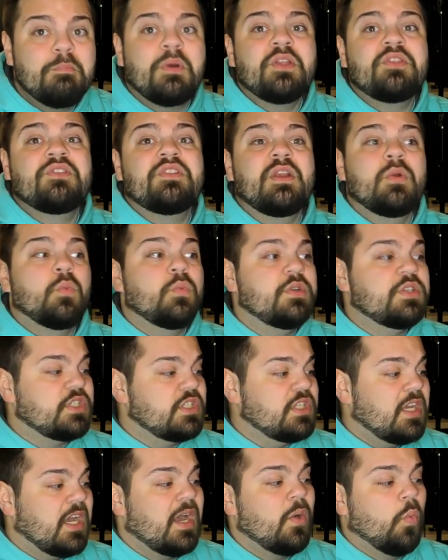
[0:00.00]
but there was
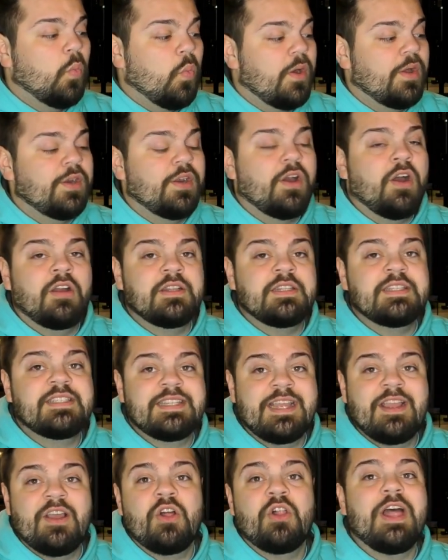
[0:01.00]
not one on
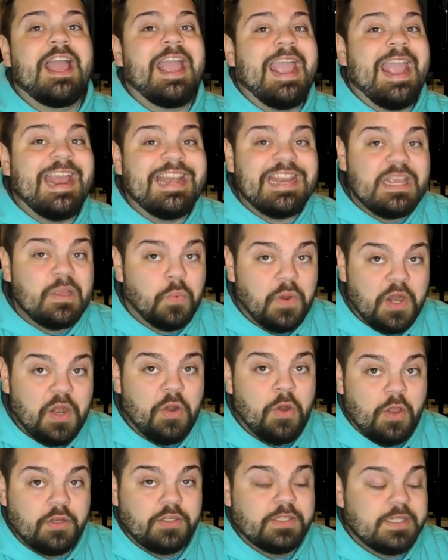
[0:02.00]
sale
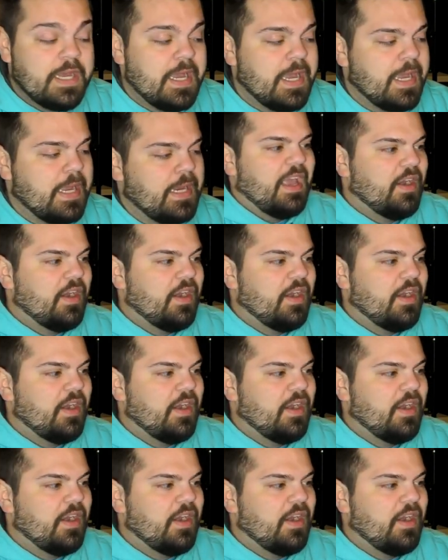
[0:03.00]
anywhere online.